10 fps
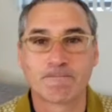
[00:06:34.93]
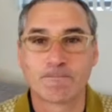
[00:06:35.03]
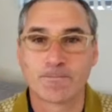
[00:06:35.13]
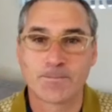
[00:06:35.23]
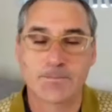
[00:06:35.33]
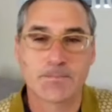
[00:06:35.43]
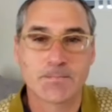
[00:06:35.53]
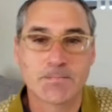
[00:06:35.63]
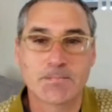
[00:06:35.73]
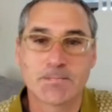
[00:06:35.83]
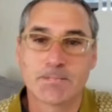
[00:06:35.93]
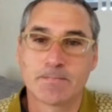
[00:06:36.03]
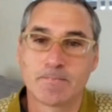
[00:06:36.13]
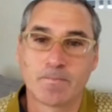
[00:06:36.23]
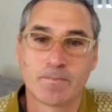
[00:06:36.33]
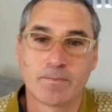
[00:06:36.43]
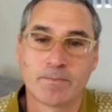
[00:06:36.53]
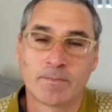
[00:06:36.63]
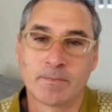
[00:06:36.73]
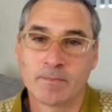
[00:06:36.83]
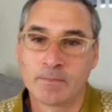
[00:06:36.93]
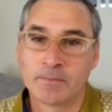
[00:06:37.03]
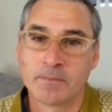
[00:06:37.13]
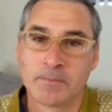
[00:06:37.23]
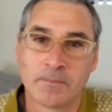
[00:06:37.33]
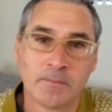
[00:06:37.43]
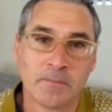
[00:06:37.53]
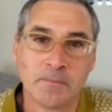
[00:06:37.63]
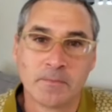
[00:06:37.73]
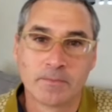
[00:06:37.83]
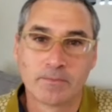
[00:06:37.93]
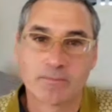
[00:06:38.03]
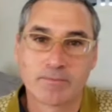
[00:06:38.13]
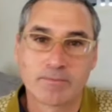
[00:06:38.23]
(not speaking)